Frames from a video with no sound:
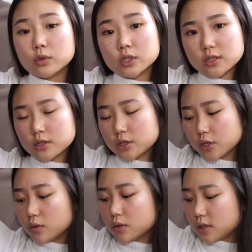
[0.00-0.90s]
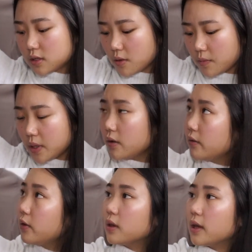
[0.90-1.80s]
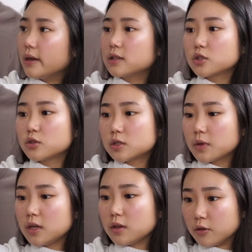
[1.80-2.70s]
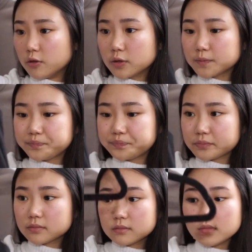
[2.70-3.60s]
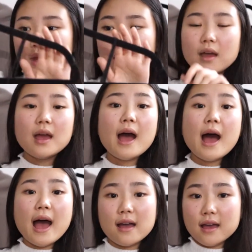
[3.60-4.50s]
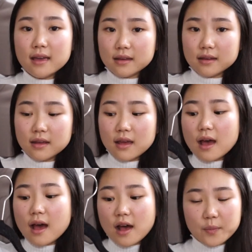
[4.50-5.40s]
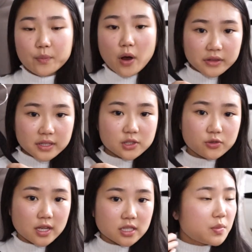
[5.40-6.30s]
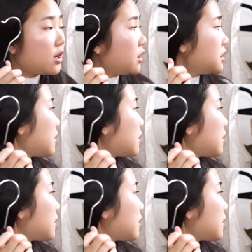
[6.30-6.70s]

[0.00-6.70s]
which shows a bit of your leg, so it's pretty cute. And I bought this dress because